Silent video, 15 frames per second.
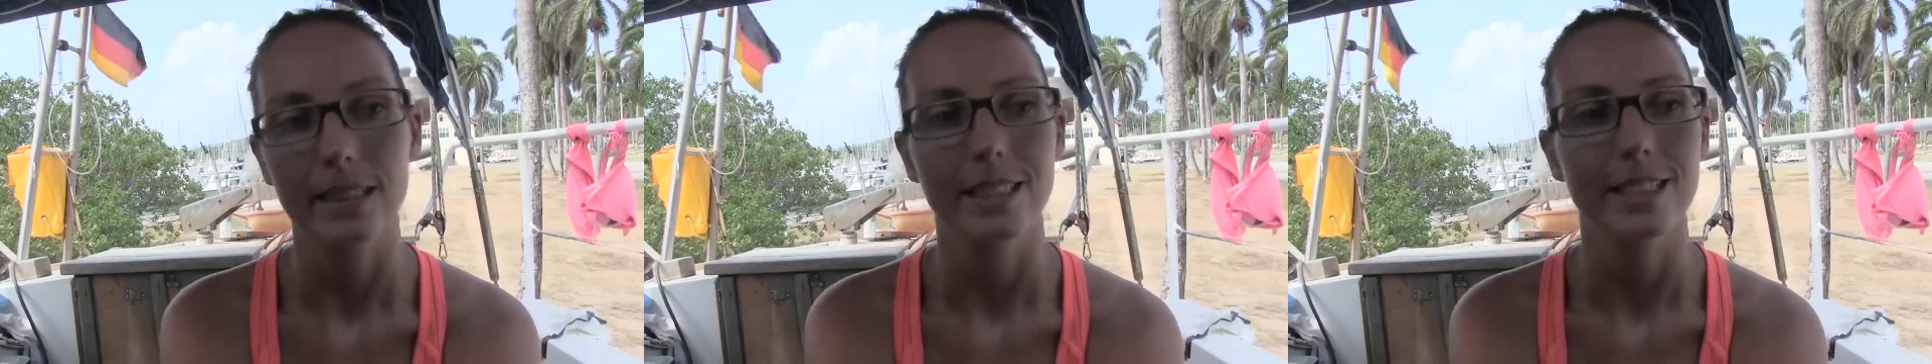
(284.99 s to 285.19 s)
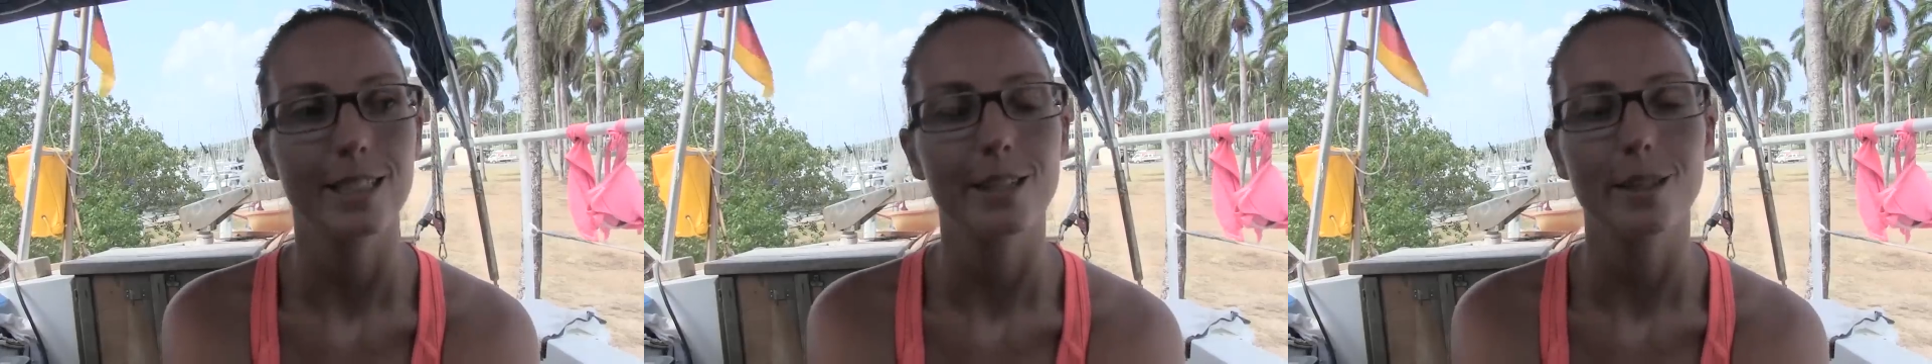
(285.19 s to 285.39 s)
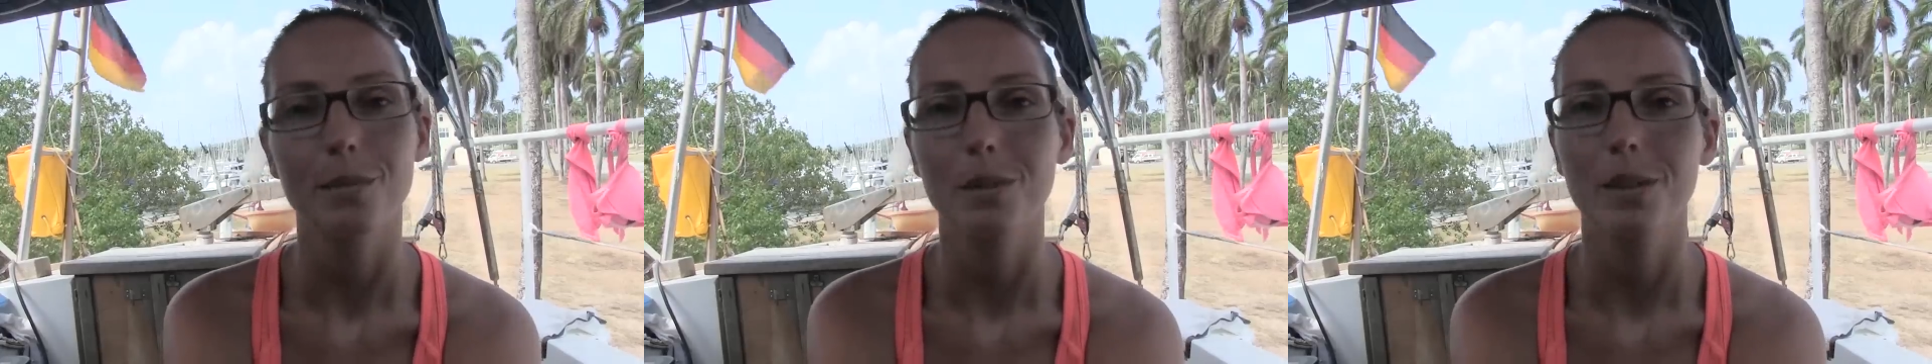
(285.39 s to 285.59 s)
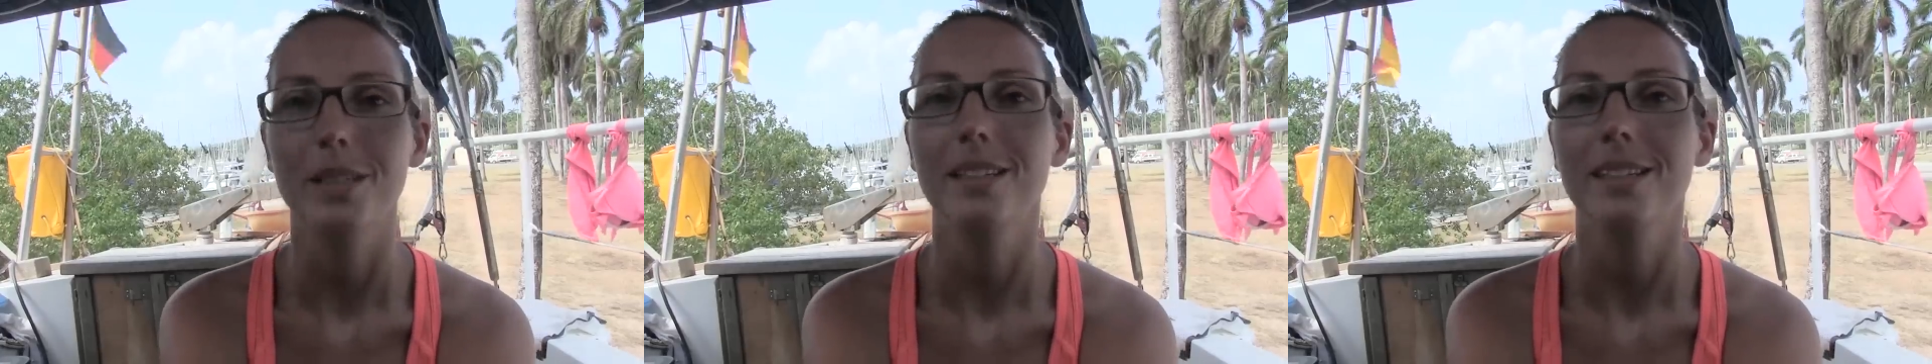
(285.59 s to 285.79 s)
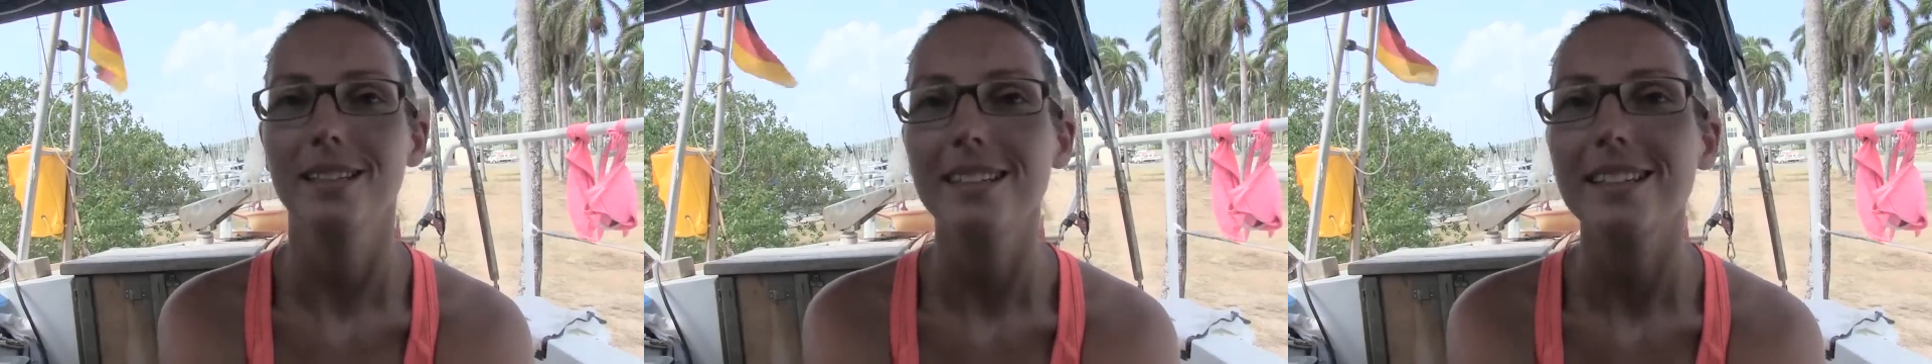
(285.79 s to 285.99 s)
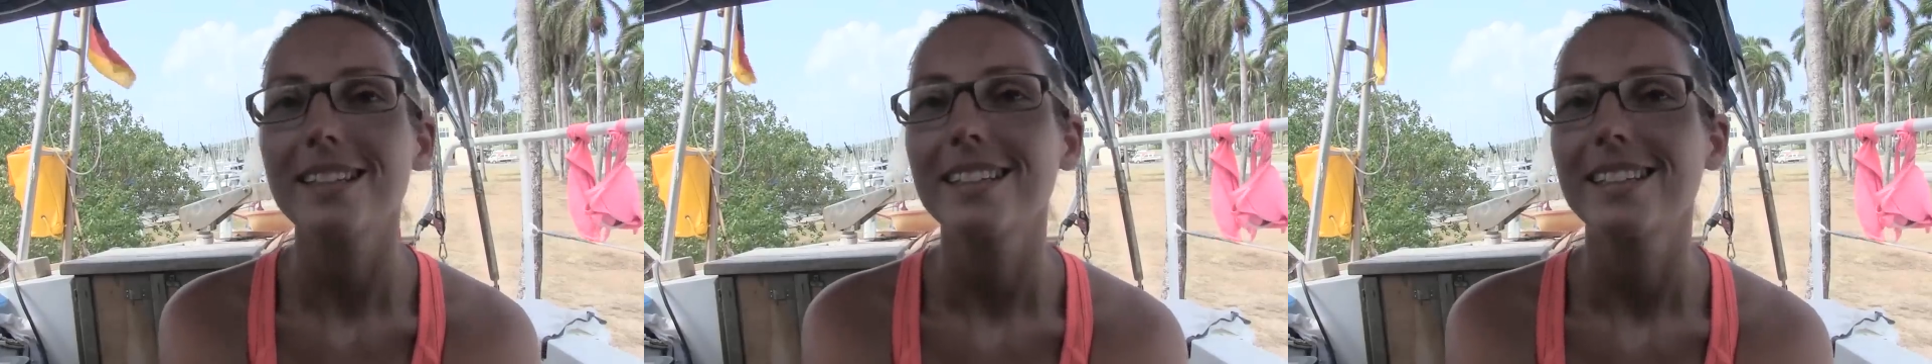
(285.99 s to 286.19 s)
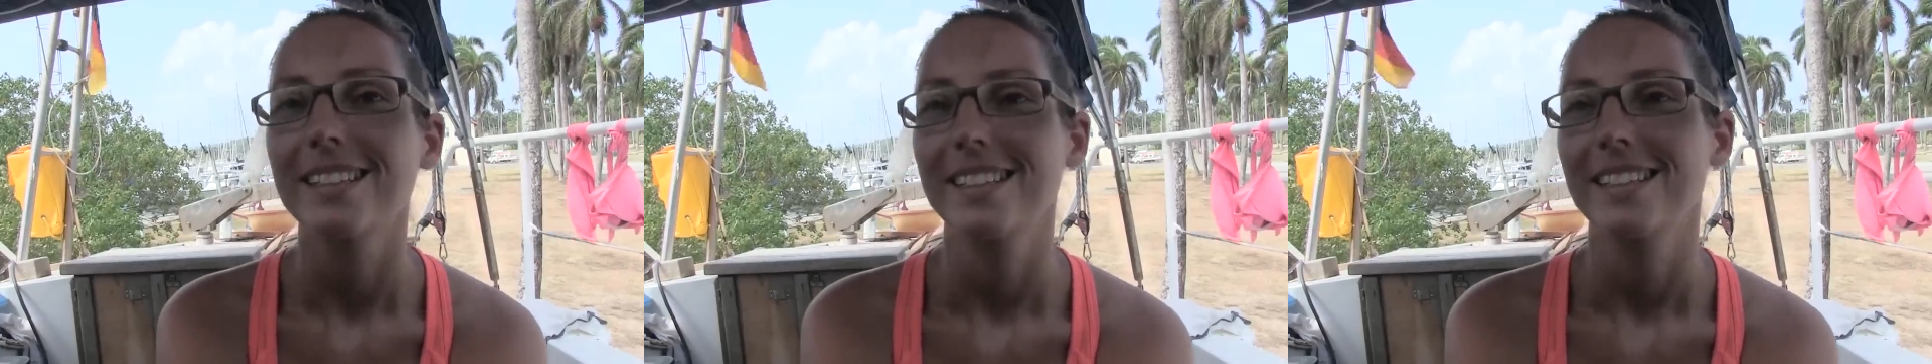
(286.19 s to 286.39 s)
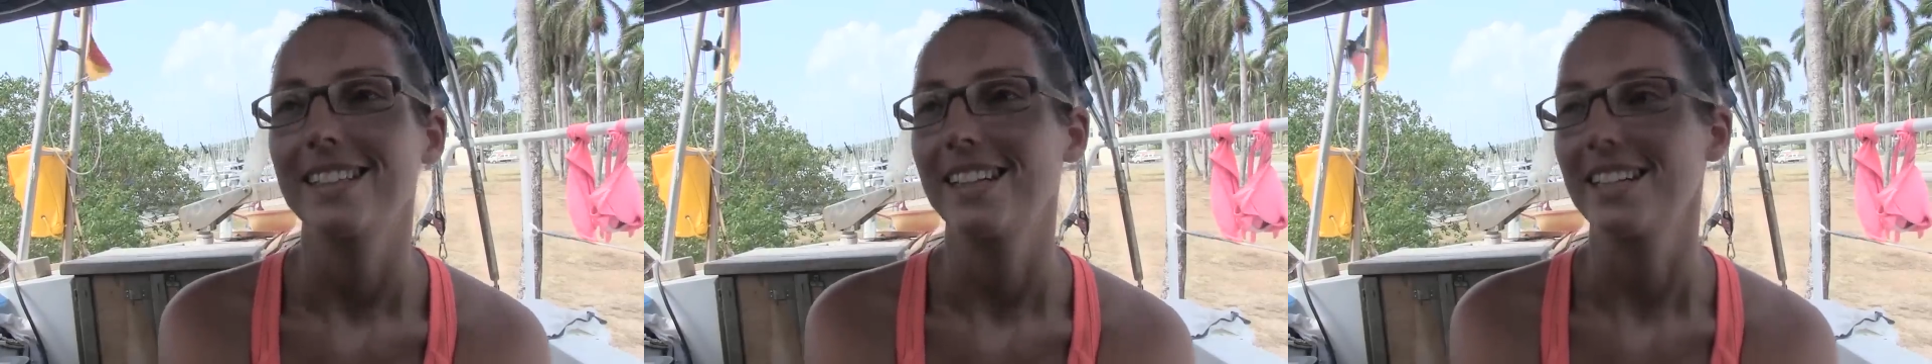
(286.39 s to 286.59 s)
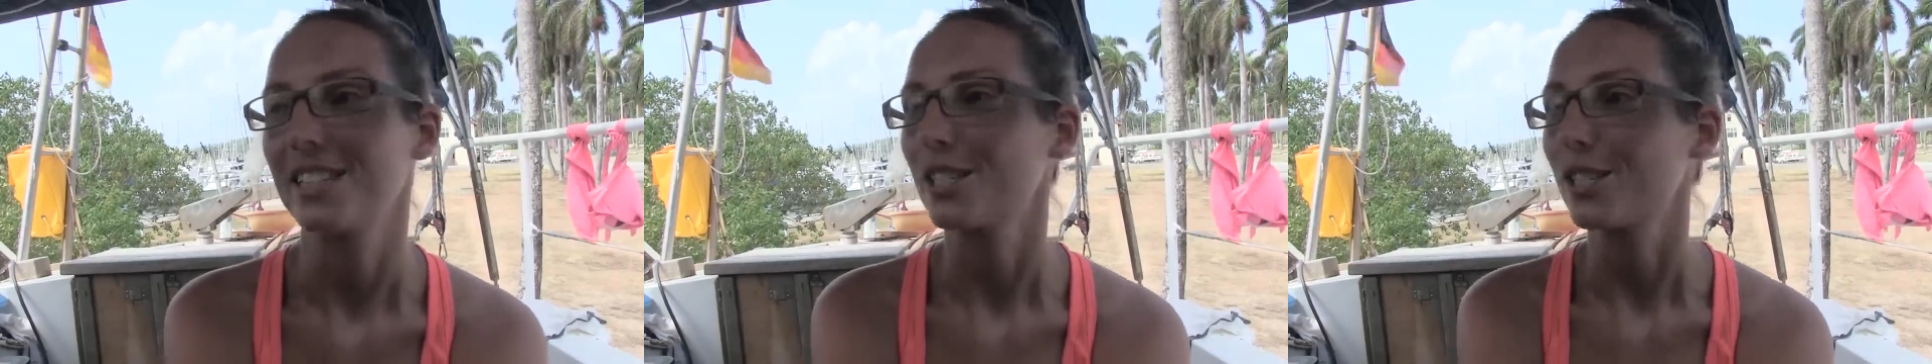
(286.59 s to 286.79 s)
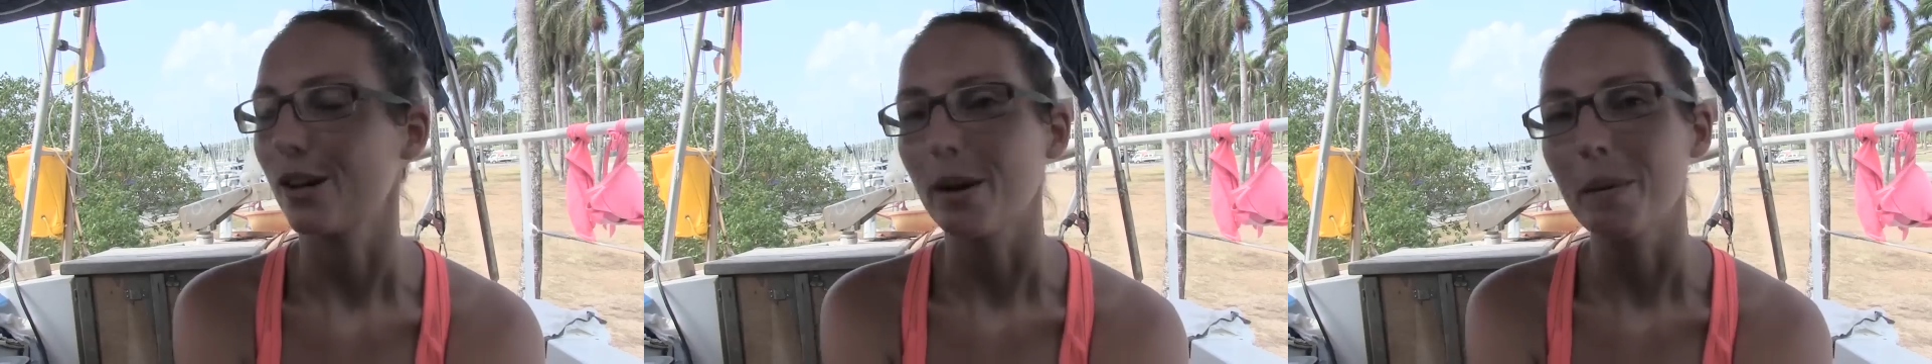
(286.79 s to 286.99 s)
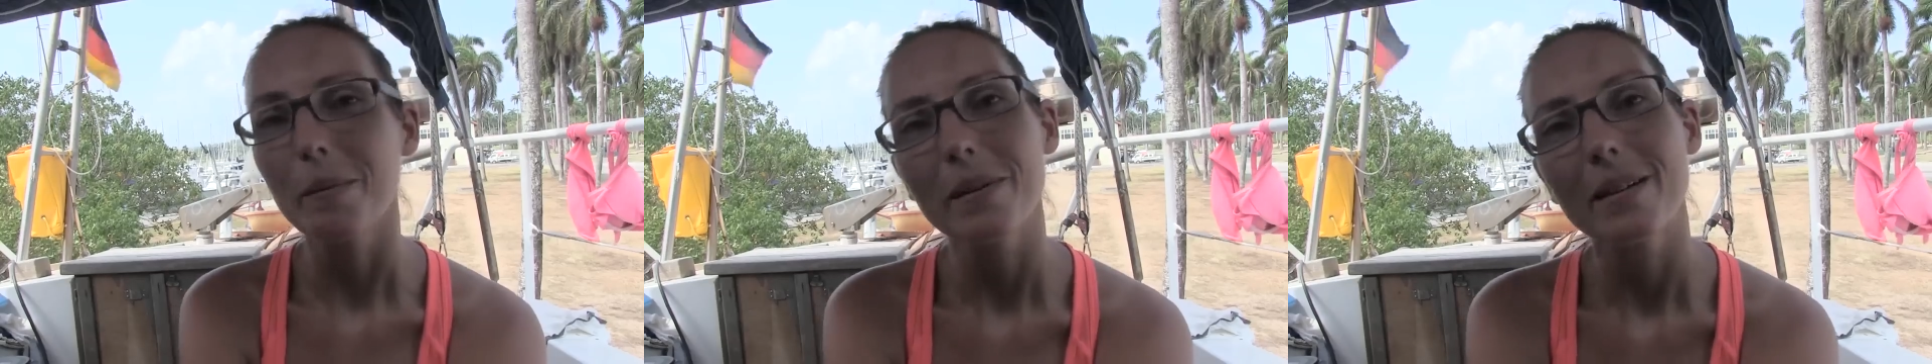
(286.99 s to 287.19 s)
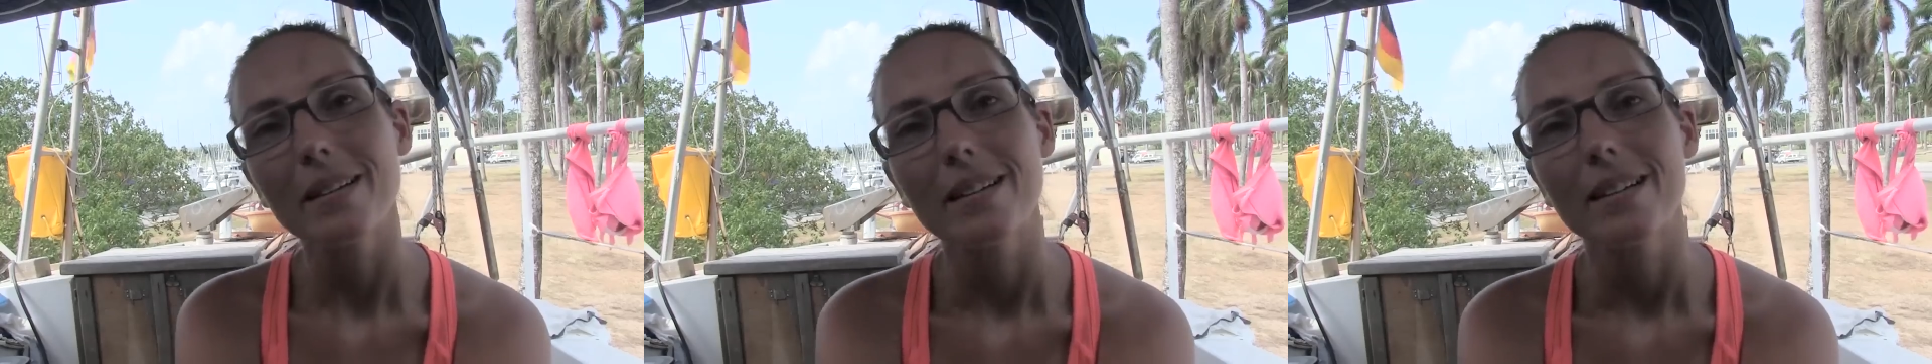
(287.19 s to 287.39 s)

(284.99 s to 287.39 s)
That's gonna be a nice job.